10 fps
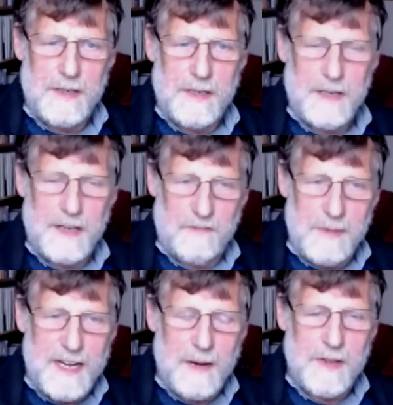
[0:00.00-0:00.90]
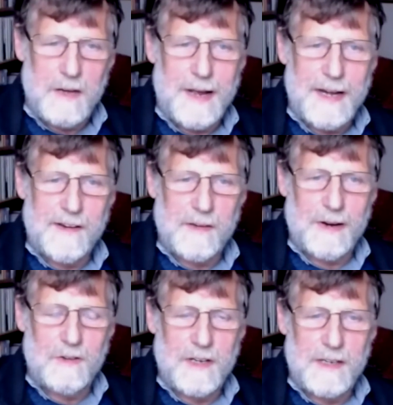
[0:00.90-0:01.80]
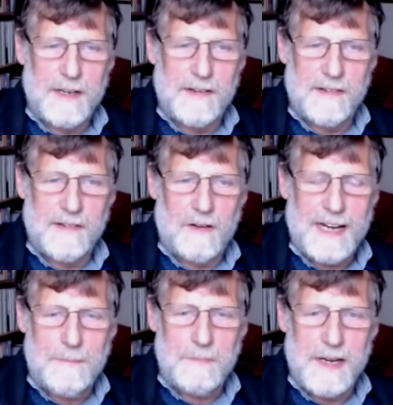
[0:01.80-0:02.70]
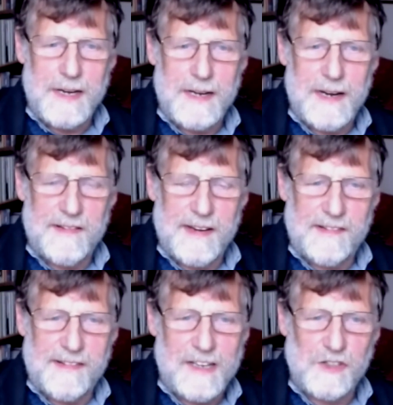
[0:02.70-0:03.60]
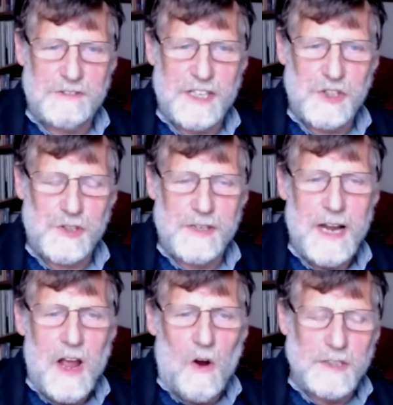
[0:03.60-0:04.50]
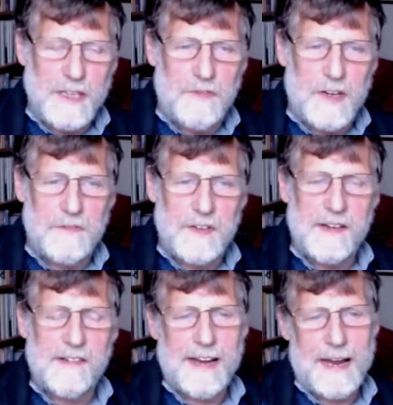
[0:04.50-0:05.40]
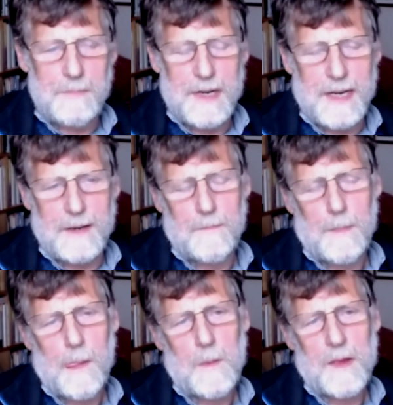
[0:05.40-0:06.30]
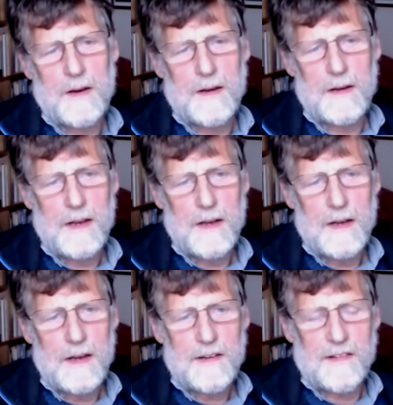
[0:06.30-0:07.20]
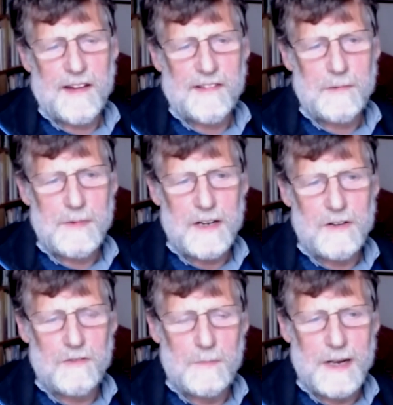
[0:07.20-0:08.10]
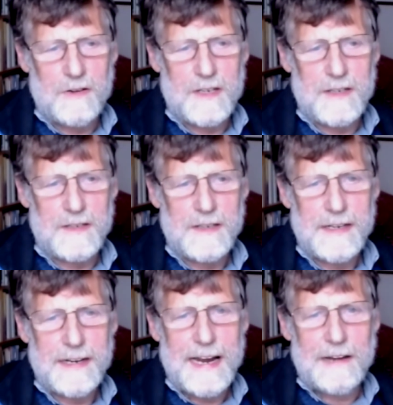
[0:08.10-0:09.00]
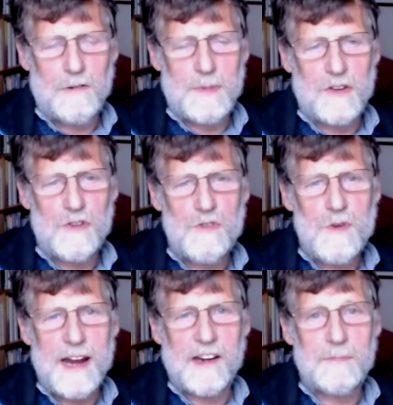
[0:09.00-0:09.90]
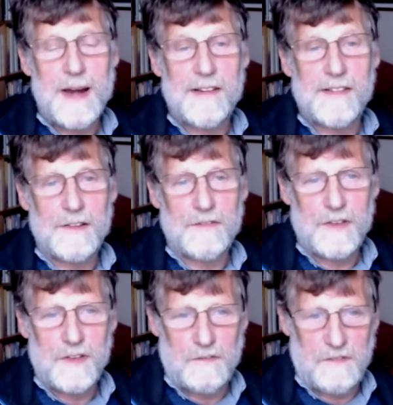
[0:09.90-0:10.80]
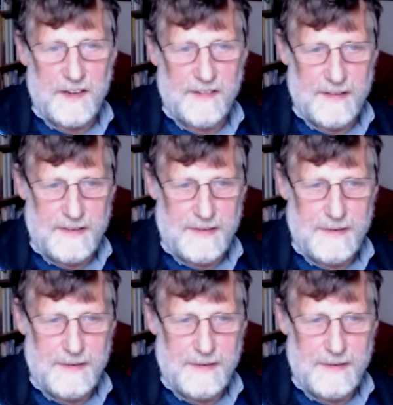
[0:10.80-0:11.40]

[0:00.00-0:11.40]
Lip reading: They've made up their minds about it. It is not happening, it's an exaggeration, or even if it is happening, there's nothing we can do about it. It would be too expensive to fix it.